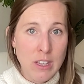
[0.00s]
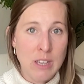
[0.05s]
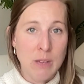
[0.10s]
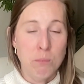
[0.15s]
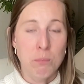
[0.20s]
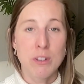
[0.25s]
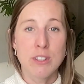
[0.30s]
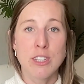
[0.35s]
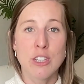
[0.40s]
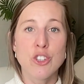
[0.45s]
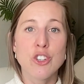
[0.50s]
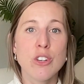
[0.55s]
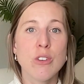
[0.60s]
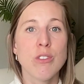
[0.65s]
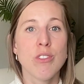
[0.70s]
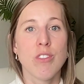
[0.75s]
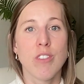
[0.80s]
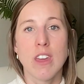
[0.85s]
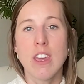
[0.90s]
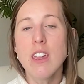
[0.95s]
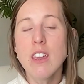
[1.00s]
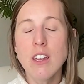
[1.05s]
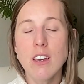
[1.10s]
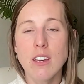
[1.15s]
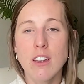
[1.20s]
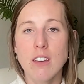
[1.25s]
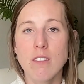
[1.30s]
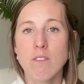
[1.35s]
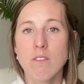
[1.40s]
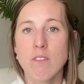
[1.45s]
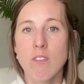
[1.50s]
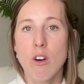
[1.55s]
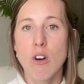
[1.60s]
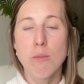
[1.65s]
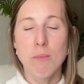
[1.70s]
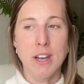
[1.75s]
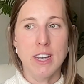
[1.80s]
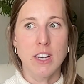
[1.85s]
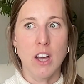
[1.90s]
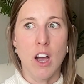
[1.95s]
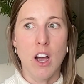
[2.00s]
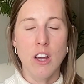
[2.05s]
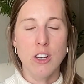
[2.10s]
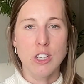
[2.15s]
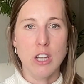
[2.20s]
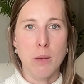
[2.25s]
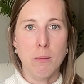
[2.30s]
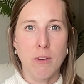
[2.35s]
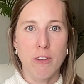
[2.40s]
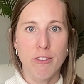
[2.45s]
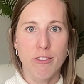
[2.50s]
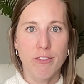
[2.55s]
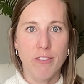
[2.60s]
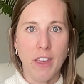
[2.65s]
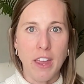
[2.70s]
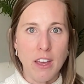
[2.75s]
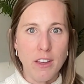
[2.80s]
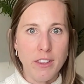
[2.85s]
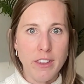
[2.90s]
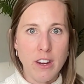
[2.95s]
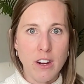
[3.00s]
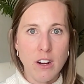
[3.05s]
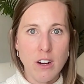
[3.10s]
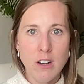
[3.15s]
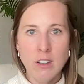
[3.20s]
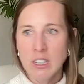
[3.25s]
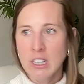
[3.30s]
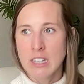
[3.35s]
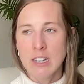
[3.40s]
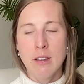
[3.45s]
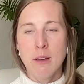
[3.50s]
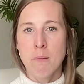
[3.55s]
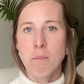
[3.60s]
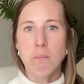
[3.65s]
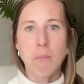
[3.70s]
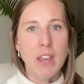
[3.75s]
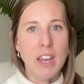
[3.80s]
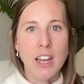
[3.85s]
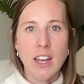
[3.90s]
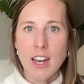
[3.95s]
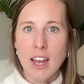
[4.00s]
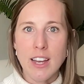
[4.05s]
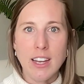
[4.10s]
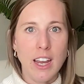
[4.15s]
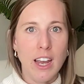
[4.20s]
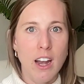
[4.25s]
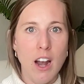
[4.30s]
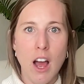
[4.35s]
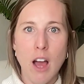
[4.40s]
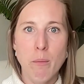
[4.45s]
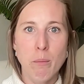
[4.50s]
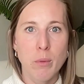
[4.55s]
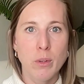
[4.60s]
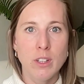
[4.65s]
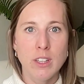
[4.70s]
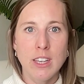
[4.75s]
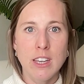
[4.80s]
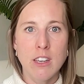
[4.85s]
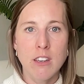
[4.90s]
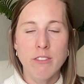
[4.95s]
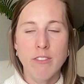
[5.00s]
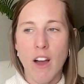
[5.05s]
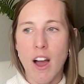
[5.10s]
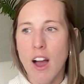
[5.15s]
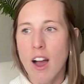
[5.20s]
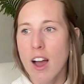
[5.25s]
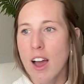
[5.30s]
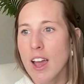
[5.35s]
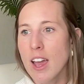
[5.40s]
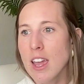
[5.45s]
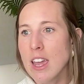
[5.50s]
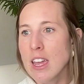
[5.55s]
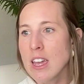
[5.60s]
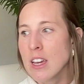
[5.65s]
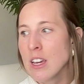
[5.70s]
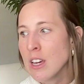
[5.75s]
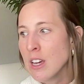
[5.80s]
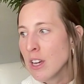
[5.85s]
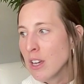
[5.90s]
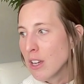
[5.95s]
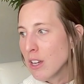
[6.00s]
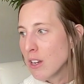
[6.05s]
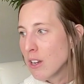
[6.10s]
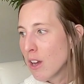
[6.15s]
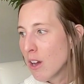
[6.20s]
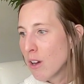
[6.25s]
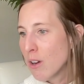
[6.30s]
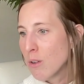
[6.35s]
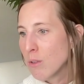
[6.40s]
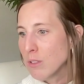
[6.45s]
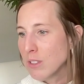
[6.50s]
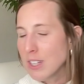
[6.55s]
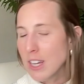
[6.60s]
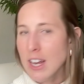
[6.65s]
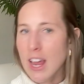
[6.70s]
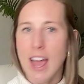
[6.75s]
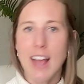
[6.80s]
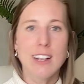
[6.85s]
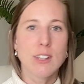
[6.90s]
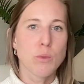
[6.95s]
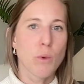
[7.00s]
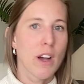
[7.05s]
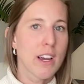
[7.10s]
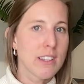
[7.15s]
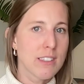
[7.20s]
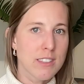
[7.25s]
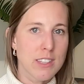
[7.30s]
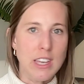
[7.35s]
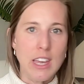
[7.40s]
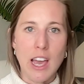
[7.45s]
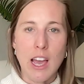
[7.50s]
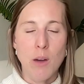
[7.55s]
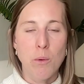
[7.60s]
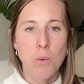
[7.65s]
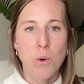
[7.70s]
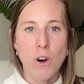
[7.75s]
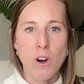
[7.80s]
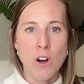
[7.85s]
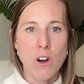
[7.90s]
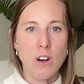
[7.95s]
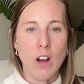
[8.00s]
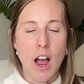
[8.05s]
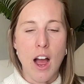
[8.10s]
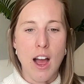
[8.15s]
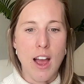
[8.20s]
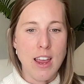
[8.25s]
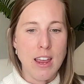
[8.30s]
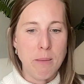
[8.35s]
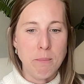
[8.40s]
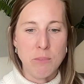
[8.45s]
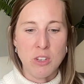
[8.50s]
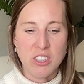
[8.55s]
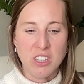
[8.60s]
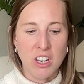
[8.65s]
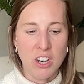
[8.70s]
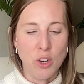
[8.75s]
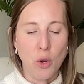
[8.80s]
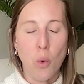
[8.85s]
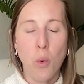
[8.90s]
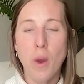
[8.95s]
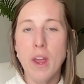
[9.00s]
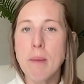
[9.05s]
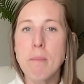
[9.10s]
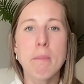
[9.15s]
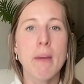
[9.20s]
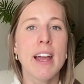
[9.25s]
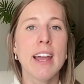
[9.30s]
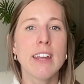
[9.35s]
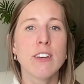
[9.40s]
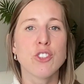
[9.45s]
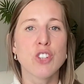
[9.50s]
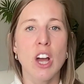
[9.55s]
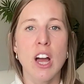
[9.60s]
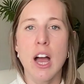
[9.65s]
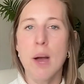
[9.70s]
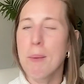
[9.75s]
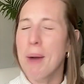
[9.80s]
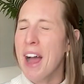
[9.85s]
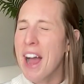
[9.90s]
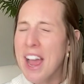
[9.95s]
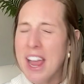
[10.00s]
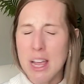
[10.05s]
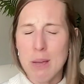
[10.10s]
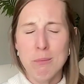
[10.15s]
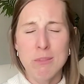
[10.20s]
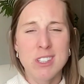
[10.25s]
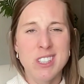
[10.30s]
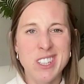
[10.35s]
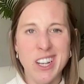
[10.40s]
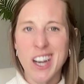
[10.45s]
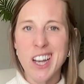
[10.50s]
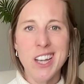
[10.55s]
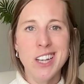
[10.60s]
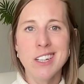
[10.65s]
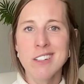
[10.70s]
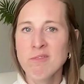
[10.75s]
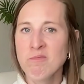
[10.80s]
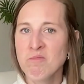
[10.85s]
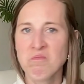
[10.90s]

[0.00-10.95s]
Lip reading: But did you think, oh my gosh, I'm a failure? Man, I cannot believe I, did XYZ at work. I am just going to quit my job. I am done.